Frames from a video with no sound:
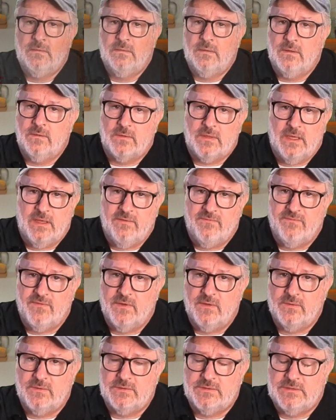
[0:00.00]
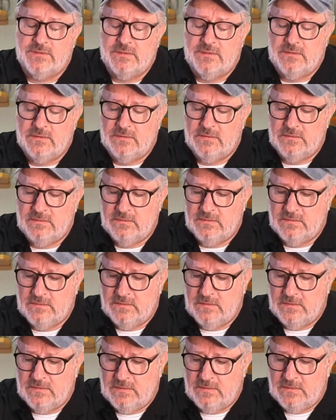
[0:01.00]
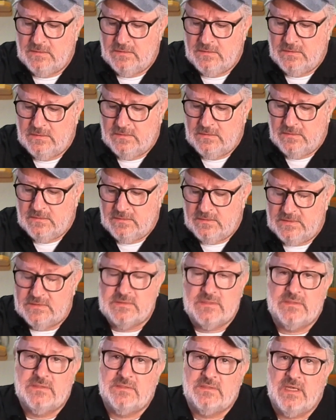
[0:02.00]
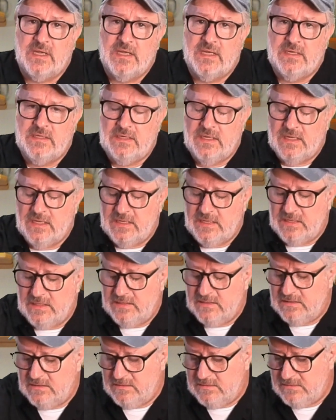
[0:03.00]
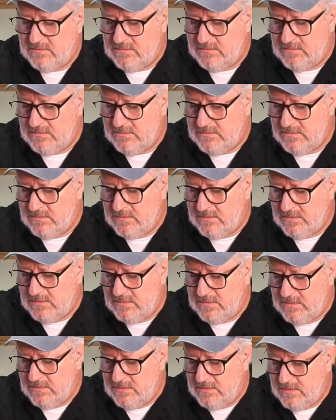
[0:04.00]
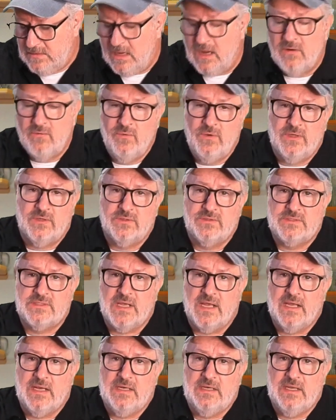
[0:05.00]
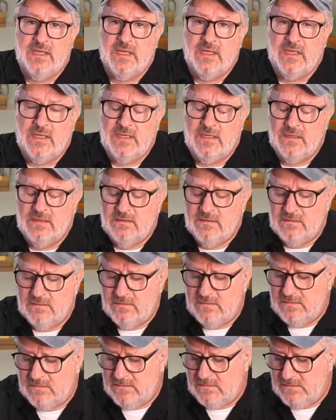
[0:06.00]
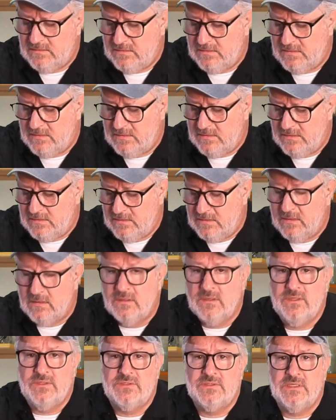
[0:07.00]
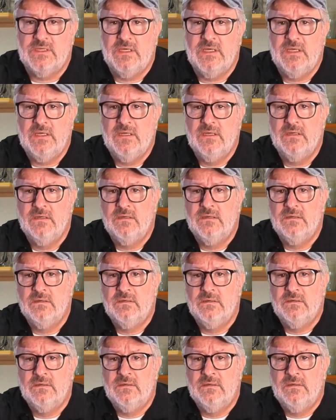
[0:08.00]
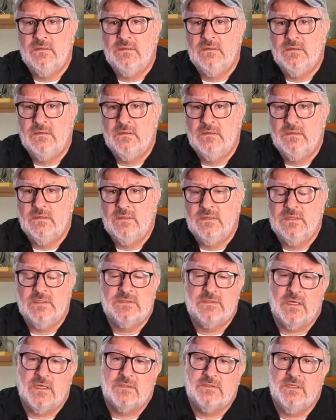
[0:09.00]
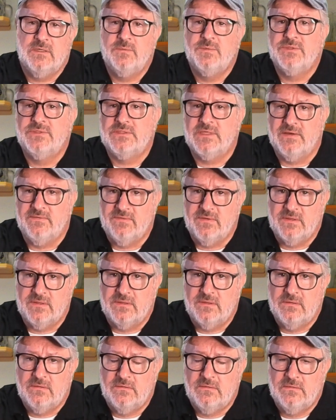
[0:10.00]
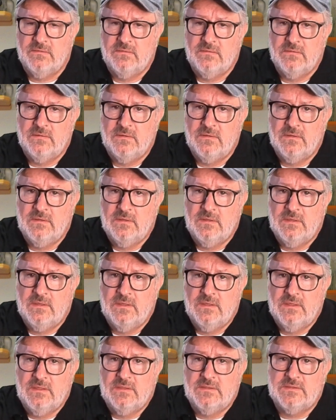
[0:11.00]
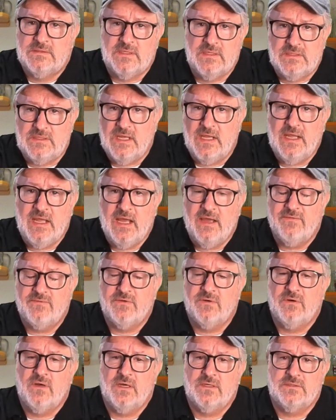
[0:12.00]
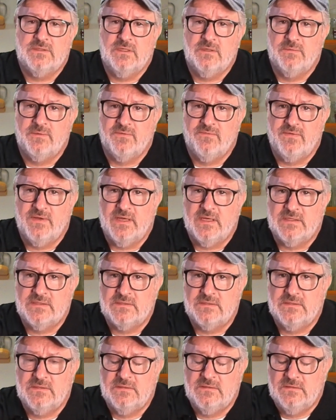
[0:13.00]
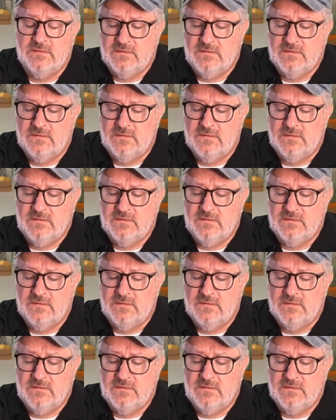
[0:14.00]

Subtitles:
Okay, folks, it's a sad day. A real sad day. You see, it's October 7th. It's the day after Oktoberfest.